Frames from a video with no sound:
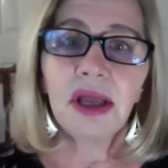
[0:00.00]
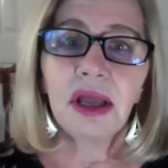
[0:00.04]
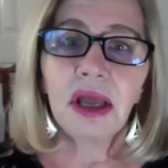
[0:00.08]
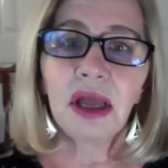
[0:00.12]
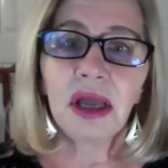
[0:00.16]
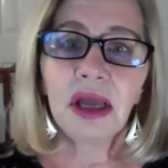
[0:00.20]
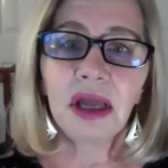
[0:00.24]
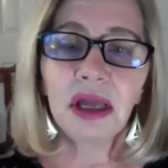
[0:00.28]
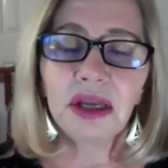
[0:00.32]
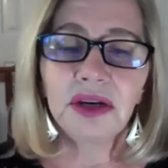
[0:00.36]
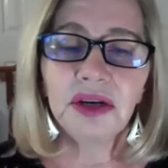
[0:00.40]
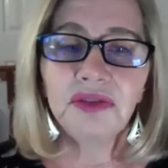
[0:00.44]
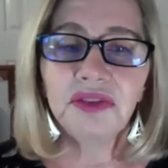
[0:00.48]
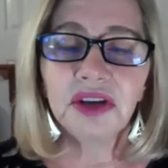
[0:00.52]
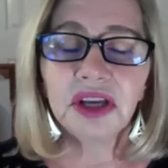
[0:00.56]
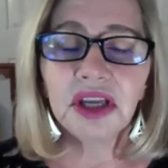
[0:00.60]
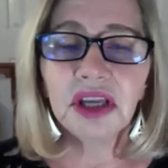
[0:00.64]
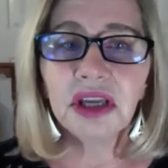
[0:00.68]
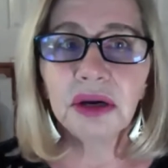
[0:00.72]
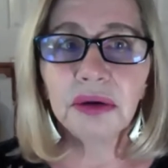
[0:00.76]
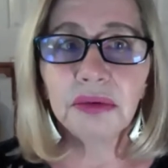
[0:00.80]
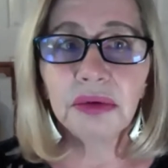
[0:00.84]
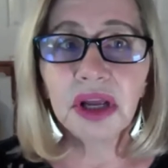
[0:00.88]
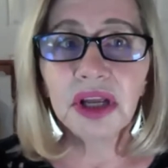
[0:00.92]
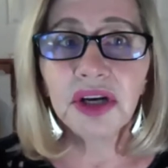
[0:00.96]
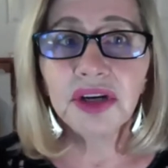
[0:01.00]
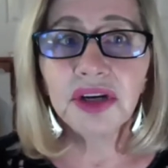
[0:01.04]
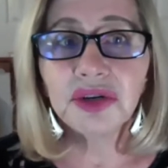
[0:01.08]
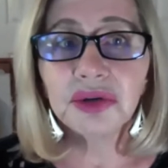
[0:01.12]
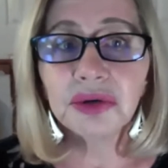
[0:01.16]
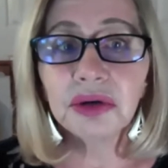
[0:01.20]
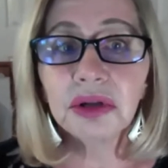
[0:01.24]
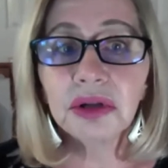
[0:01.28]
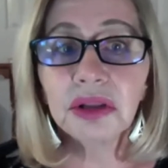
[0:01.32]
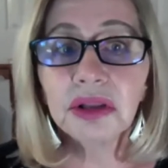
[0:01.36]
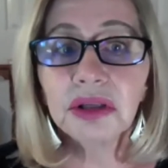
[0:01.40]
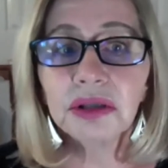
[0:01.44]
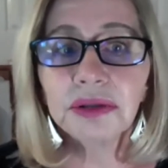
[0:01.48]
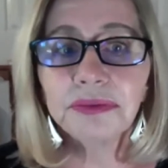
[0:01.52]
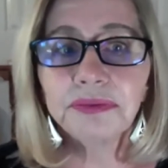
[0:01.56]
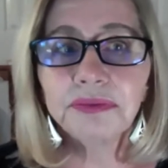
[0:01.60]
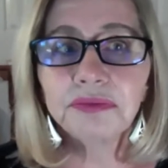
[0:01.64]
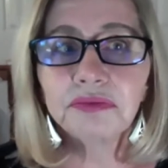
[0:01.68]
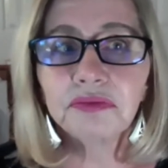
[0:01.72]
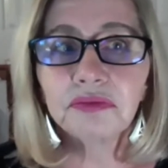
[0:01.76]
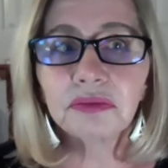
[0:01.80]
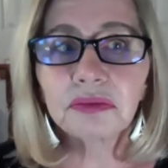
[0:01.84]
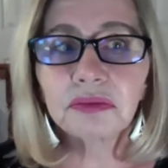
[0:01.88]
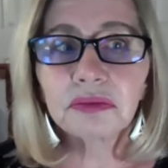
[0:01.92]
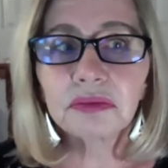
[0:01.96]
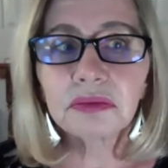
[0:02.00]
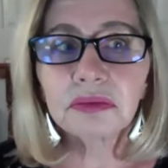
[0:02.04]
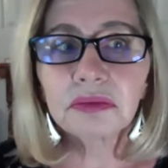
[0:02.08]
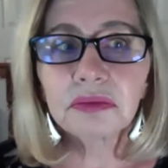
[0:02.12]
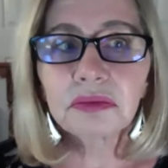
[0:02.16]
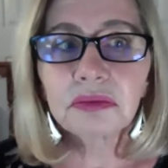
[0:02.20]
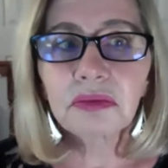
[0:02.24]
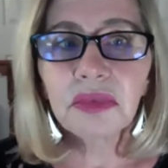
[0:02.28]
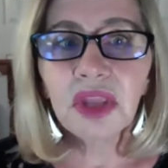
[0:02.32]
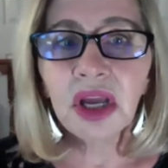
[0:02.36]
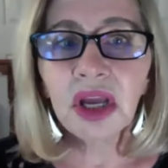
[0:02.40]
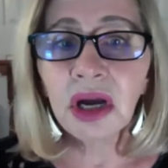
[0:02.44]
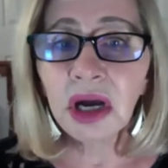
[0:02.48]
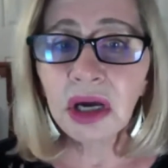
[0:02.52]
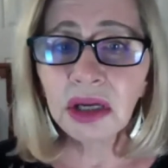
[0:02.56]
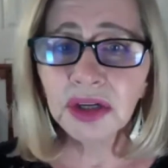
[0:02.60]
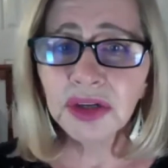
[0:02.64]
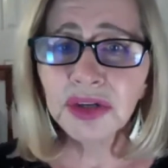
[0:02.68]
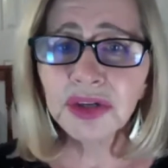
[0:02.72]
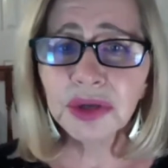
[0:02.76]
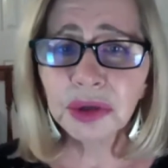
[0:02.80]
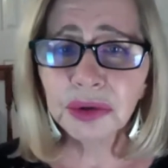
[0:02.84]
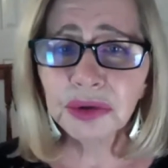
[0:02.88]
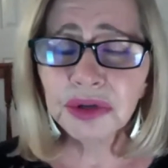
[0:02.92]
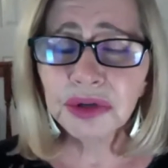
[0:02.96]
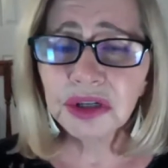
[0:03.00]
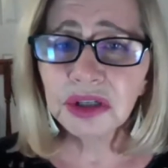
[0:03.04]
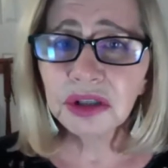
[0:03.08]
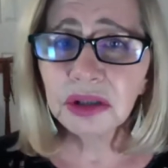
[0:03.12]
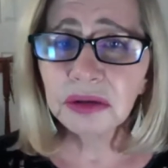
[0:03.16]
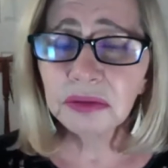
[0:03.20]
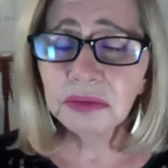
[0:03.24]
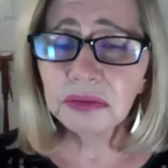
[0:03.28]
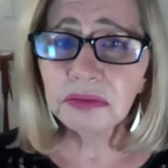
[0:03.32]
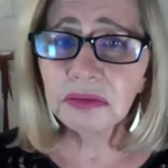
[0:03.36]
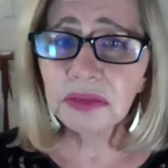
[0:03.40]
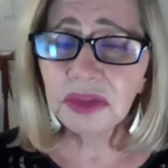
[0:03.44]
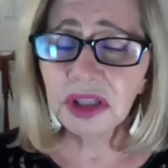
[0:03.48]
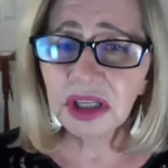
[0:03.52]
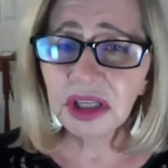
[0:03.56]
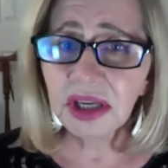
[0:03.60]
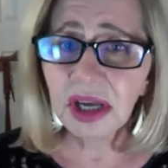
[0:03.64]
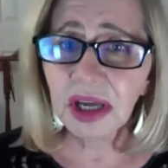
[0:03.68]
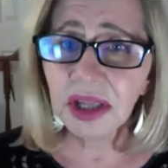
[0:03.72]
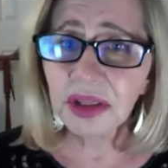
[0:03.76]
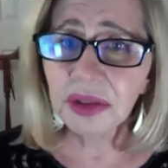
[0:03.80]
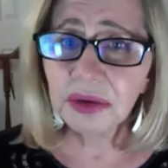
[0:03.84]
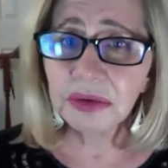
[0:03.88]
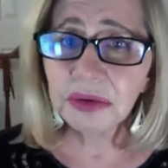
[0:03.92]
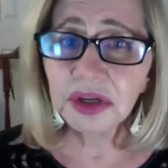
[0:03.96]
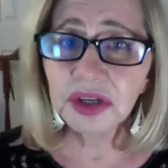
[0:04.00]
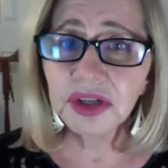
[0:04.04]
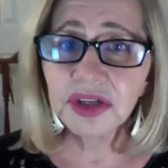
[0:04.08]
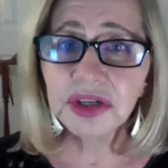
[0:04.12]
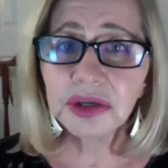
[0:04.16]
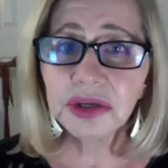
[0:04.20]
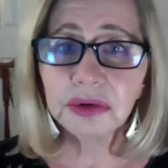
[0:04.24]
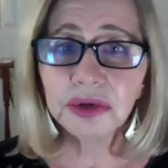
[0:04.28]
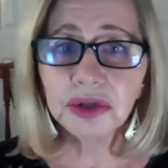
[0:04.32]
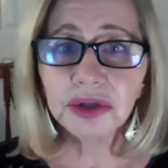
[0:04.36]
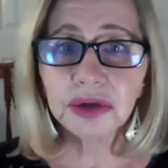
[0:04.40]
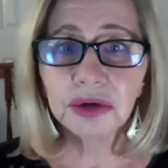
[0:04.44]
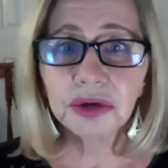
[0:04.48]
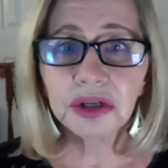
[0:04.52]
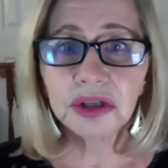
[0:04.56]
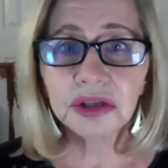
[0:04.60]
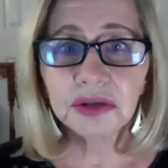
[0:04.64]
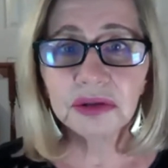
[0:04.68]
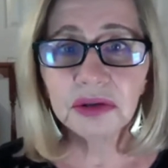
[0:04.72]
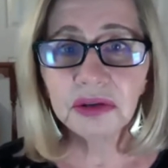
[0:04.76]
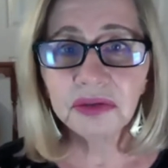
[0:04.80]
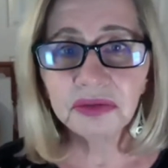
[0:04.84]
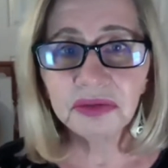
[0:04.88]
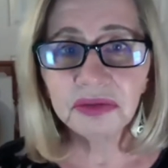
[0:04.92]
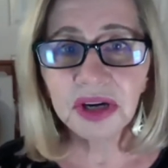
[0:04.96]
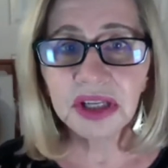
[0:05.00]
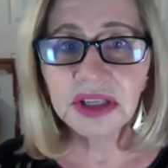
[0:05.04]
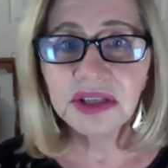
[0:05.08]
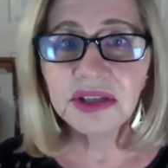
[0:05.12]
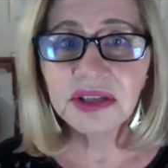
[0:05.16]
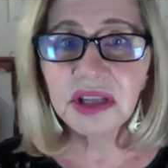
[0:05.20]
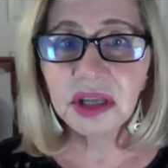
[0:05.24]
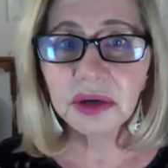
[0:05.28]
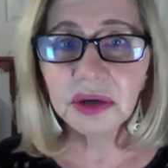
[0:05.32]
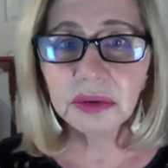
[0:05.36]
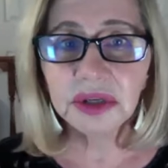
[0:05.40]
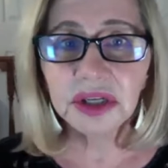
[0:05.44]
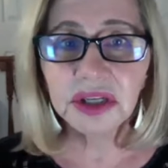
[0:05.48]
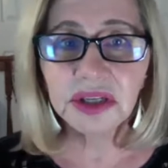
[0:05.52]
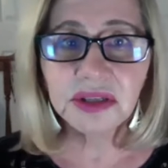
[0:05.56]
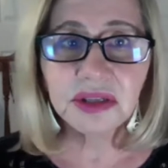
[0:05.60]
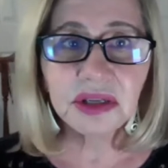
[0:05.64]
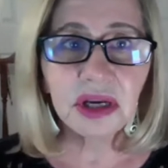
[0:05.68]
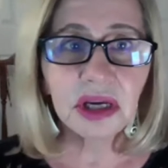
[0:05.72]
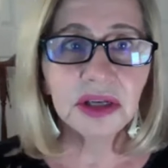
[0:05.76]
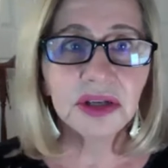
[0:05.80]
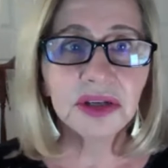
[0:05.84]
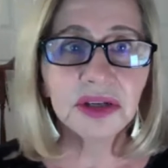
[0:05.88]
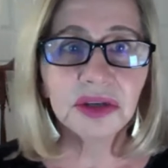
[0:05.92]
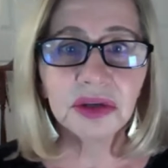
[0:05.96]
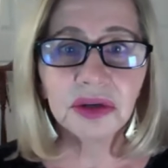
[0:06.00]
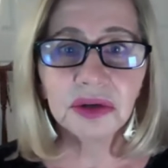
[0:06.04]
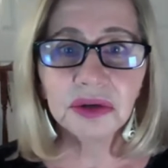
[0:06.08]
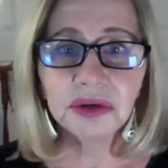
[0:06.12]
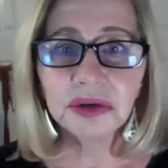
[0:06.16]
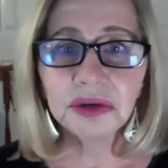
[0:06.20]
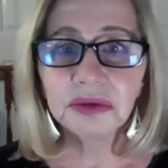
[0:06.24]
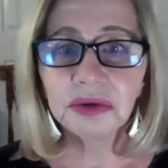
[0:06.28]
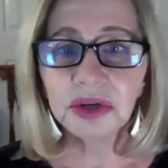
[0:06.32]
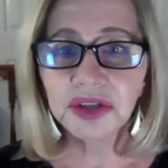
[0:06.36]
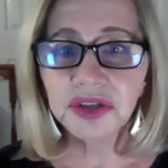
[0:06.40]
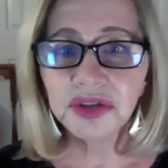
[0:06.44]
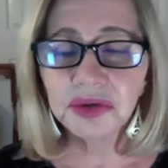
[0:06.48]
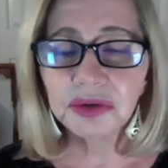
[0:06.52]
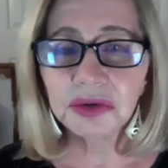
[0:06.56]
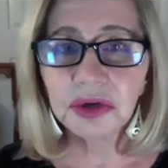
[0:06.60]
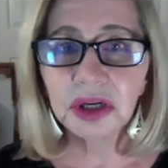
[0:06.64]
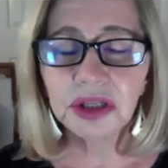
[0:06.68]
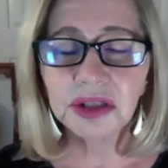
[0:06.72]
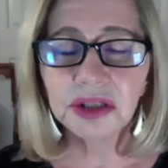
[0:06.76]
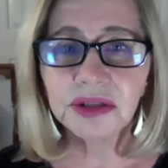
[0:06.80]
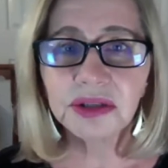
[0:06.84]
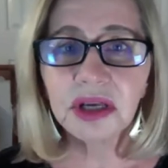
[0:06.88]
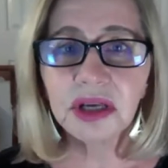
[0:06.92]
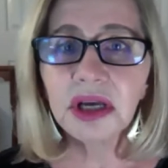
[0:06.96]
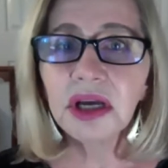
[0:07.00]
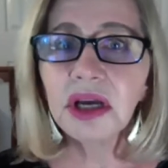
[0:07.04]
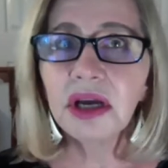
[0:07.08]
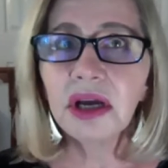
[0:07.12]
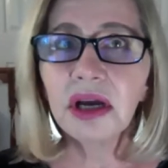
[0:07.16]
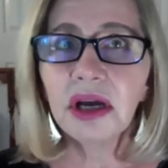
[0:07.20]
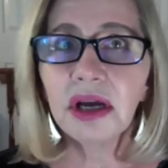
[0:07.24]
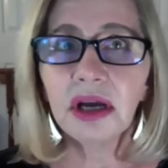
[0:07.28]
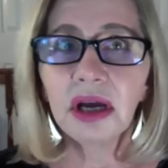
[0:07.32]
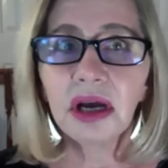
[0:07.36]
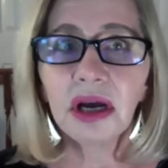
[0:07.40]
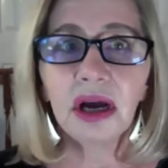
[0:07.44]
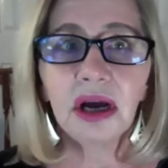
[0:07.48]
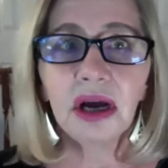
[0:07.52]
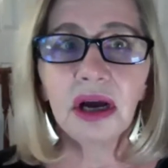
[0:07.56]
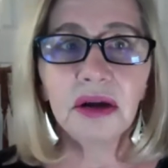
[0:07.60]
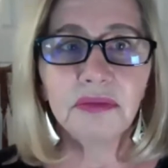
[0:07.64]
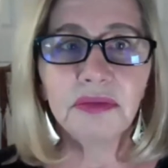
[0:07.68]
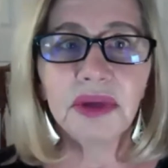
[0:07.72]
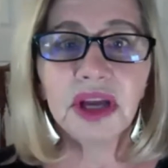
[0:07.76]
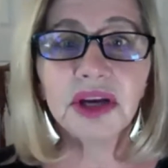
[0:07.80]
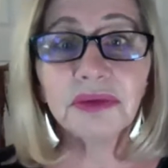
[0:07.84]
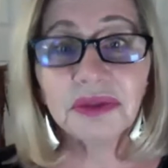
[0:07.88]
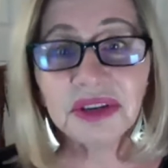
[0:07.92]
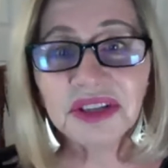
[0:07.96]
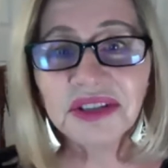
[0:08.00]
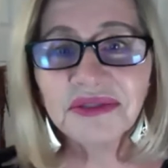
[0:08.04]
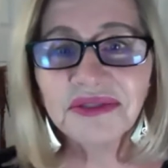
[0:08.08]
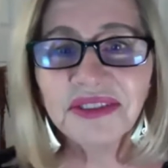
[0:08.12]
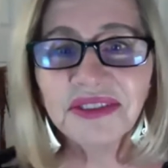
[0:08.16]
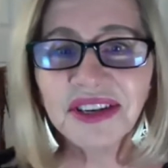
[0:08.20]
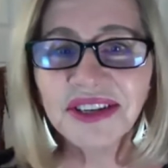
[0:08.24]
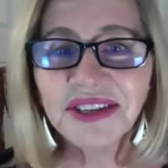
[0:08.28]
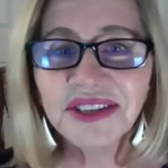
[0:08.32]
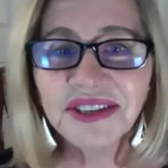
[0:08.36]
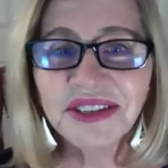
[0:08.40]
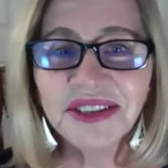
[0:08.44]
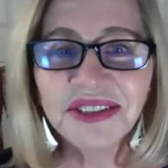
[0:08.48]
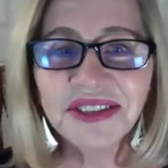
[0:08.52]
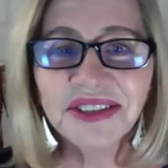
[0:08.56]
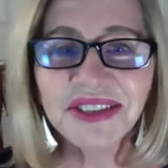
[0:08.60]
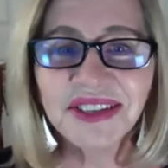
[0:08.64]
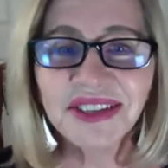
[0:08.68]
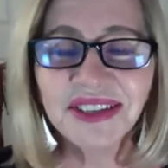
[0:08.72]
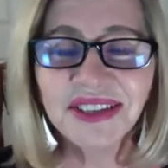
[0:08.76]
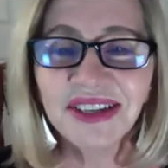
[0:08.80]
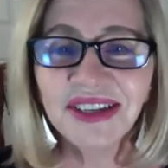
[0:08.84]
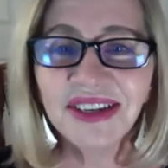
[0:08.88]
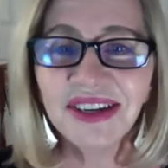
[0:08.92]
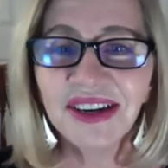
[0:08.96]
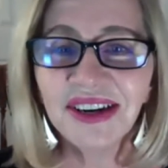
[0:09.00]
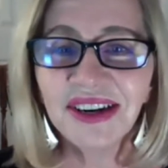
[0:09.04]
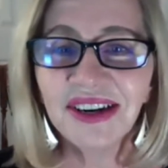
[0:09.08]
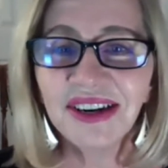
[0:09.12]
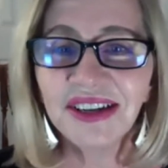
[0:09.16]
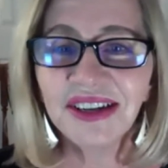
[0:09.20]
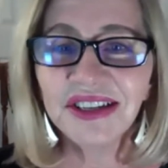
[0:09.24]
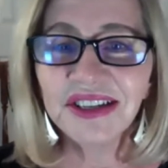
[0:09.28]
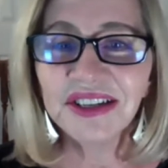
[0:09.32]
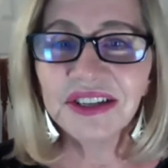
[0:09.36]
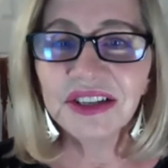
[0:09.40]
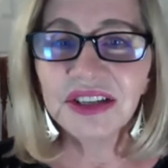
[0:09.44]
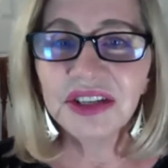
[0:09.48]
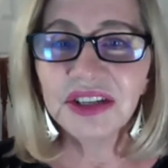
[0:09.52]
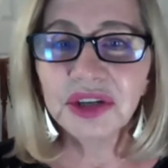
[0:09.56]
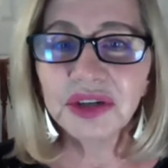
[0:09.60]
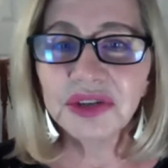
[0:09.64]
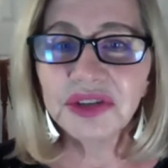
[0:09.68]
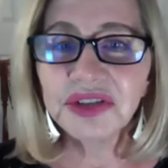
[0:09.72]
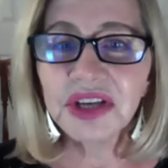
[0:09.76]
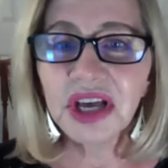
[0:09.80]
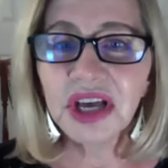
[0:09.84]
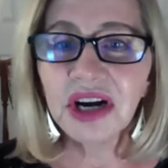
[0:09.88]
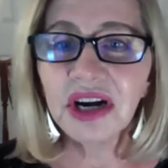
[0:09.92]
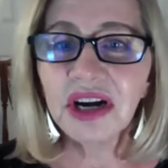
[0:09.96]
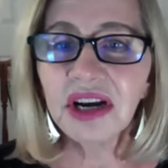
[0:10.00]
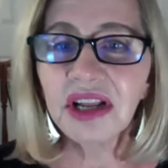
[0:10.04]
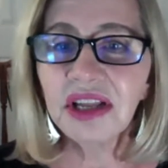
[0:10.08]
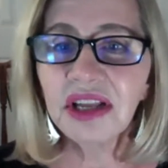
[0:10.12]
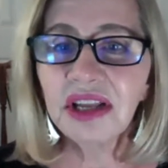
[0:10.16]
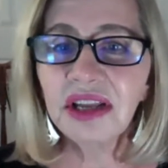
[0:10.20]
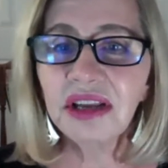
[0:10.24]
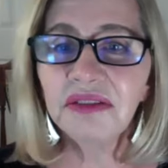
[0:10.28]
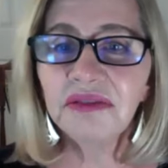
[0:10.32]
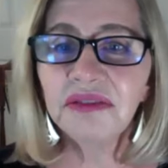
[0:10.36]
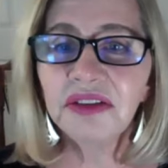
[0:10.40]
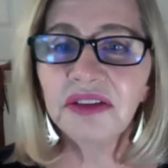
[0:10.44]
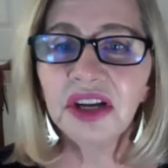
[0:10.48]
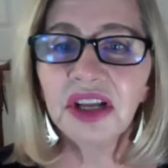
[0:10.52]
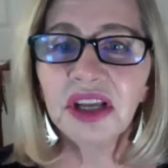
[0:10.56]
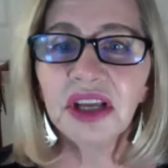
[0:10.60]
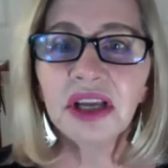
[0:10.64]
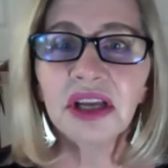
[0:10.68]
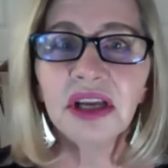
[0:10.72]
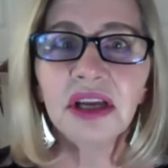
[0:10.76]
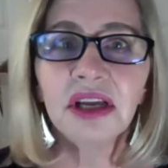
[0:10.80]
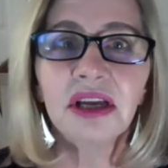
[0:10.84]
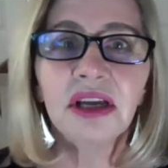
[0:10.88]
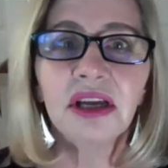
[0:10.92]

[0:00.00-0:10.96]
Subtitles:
And Vicky arranged all the kind of social gatherings. She would talk to her friends and they would decide to go to restaurants and make reservations on Saturday evening.